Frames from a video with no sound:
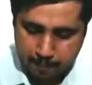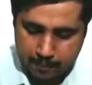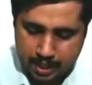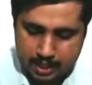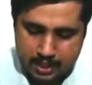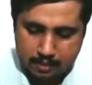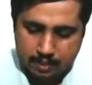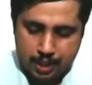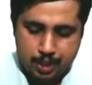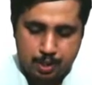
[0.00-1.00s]
That's how
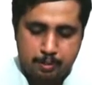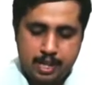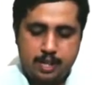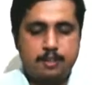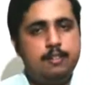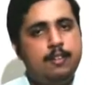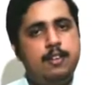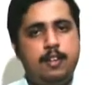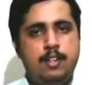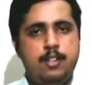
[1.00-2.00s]
it should be done.
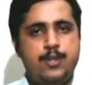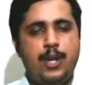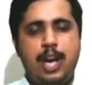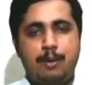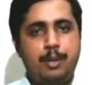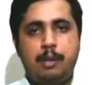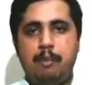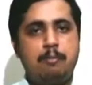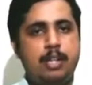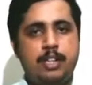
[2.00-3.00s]
So you have to
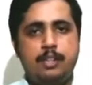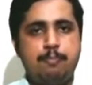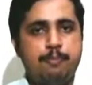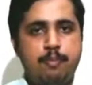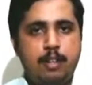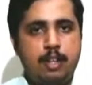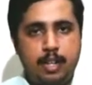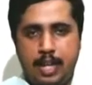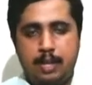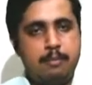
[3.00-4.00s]
remember the
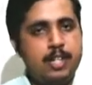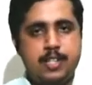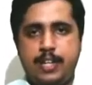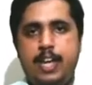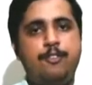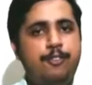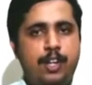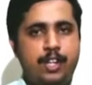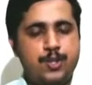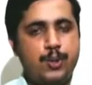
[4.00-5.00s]
elements
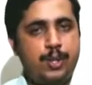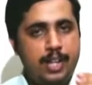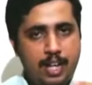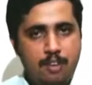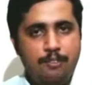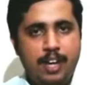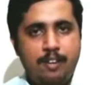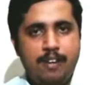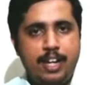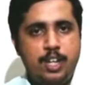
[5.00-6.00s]
carefully. So till fair
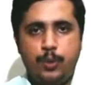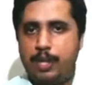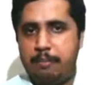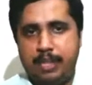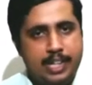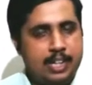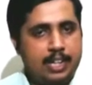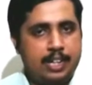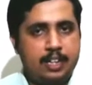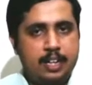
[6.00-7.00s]
value, immediately
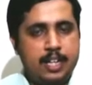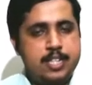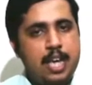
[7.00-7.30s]
recognize.